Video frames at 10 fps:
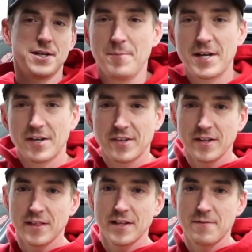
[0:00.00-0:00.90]
And because of
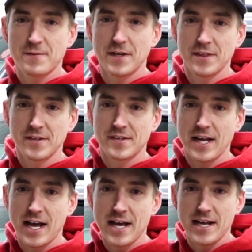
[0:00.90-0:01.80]
the lift on this
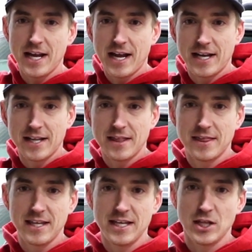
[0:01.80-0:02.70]
guy and
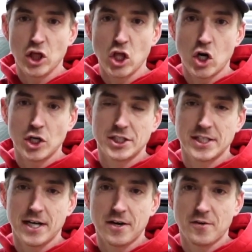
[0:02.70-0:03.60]
the large
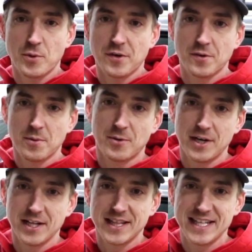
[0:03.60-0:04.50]
tires, we also
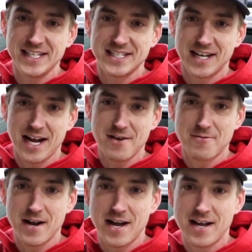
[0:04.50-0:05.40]
upgraded the tie
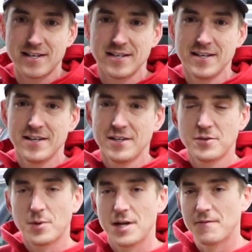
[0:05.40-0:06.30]
rod
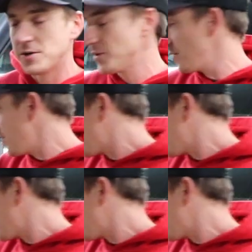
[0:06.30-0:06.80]
to a heavier duty